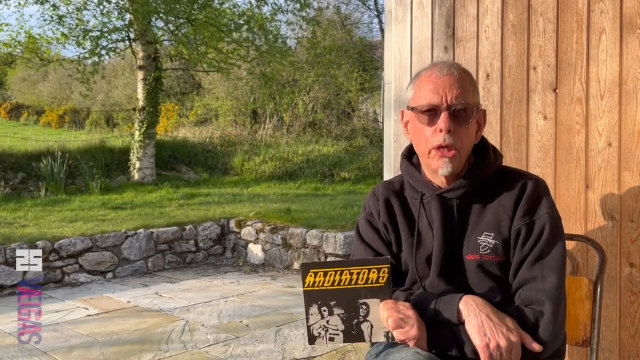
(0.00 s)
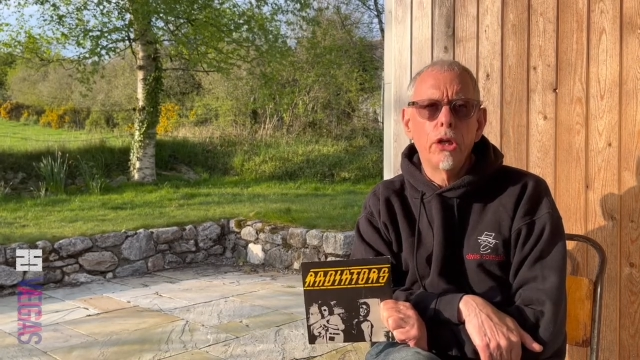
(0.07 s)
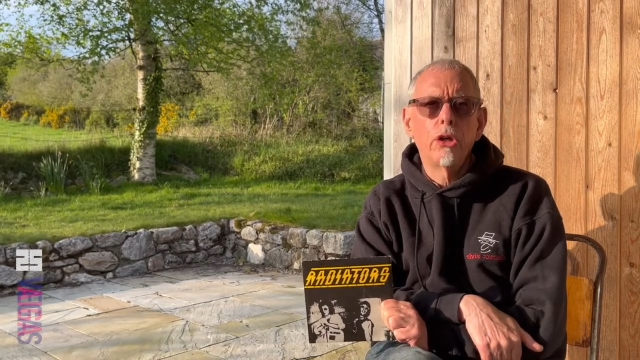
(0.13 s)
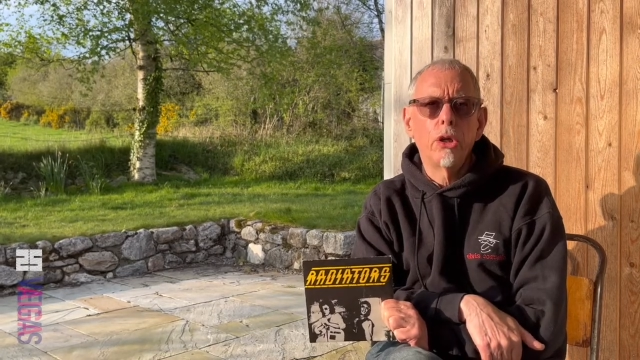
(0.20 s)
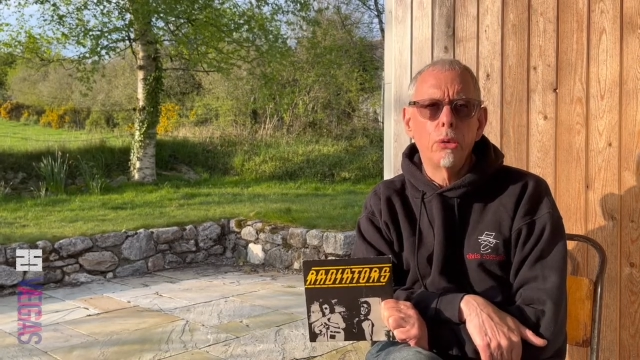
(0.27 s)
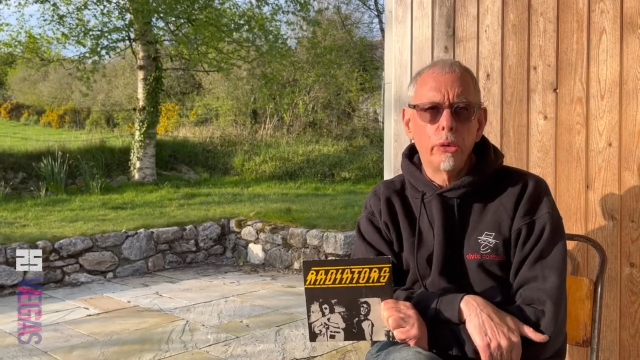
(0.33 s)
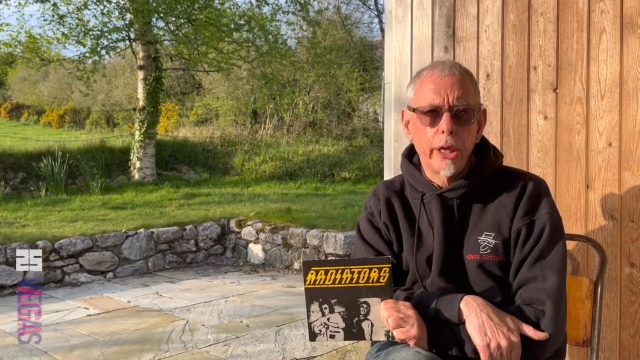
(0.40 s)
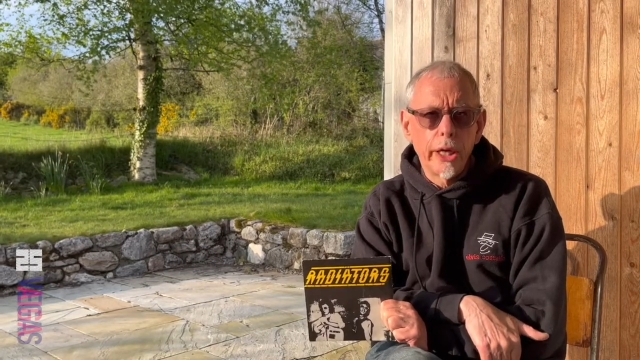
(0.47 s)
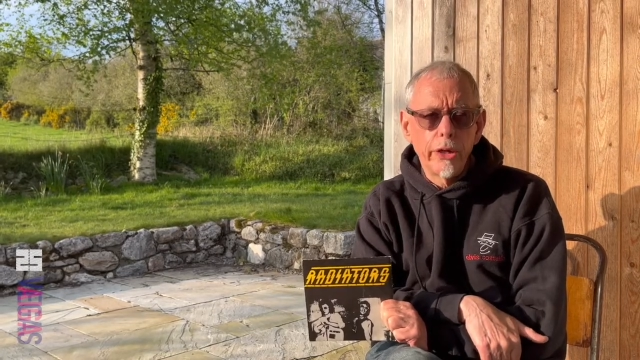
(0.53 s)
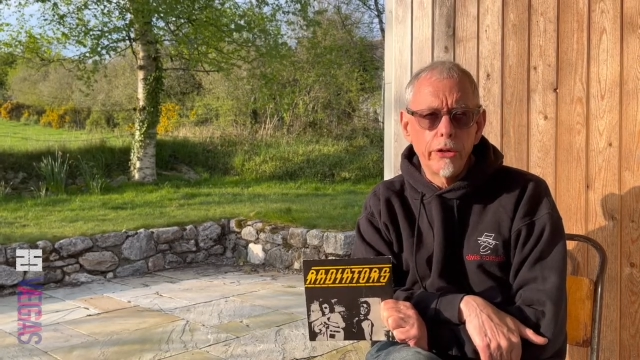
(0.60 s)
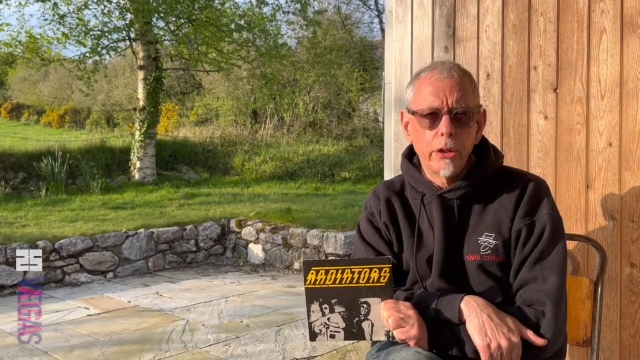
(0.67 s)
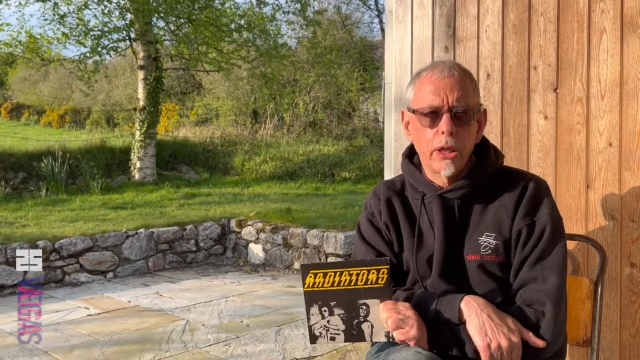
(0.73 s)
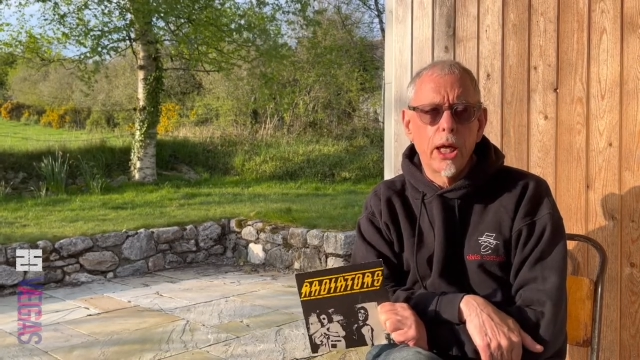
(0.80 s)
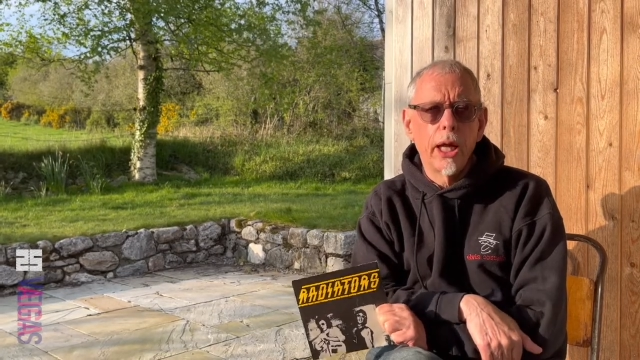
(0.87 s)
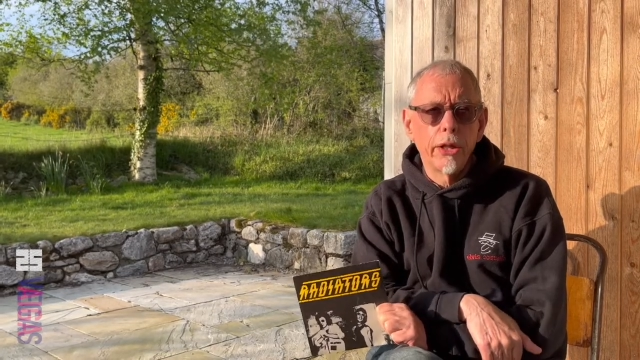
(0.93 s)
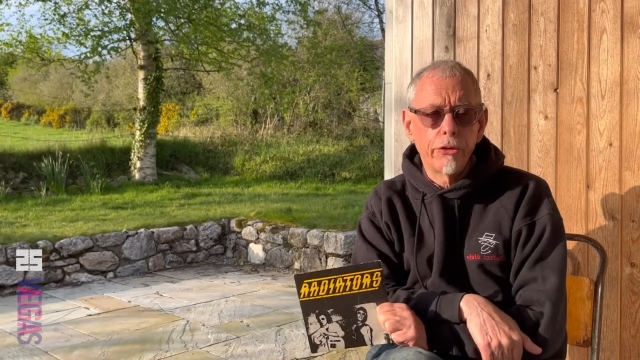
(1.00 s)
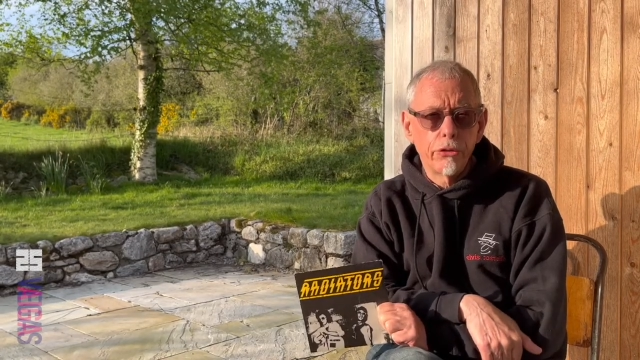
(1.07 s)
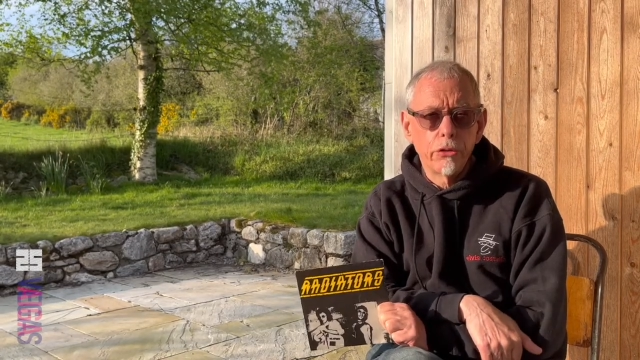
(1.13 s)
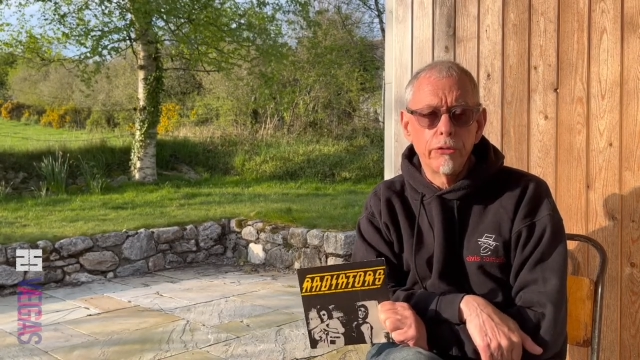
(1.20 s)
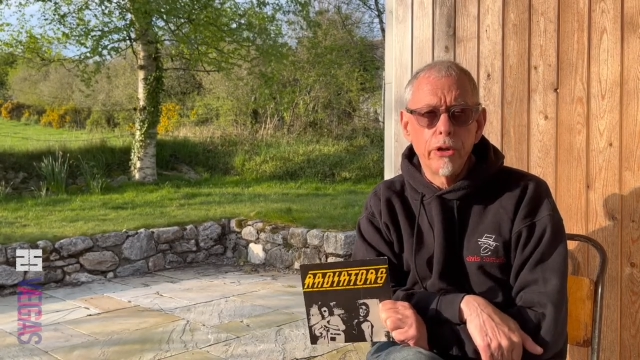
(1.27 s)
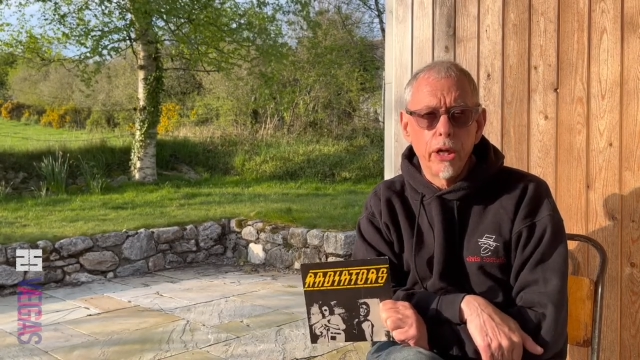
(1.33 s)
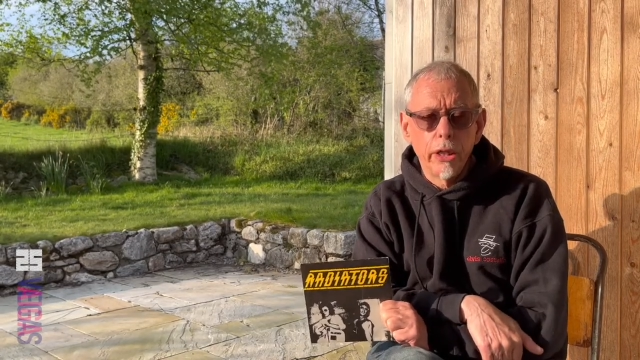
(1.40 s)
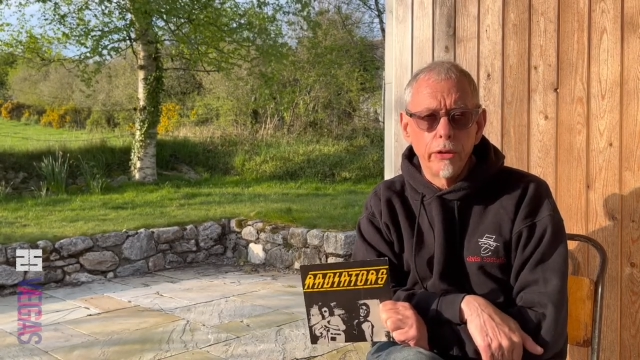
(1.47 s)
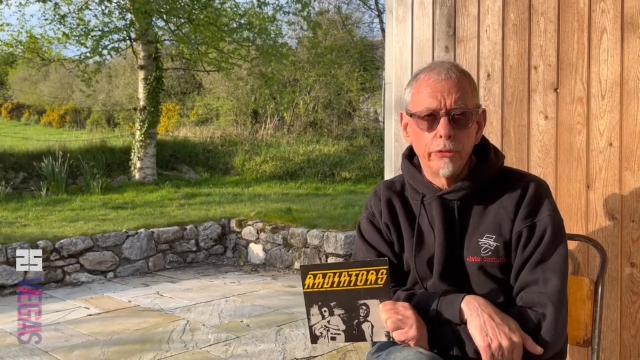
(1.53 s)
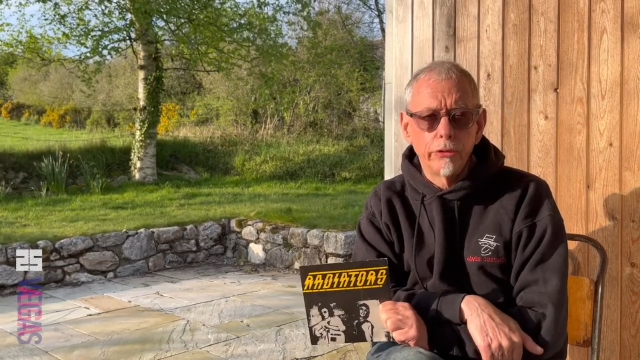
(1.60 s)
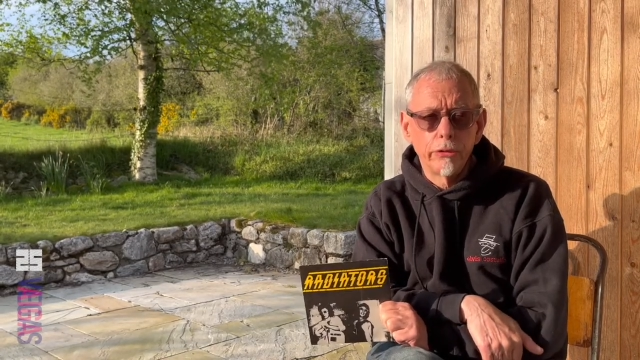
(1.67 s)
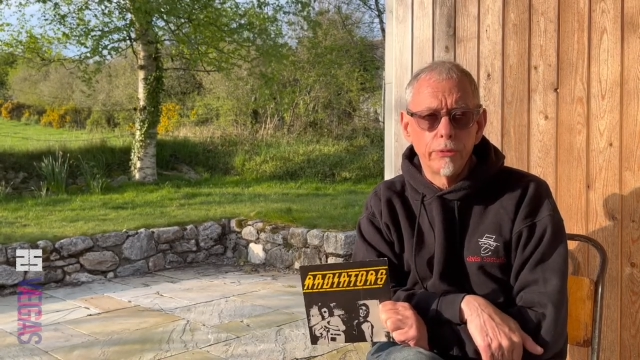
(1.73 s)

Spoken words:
Create and survive.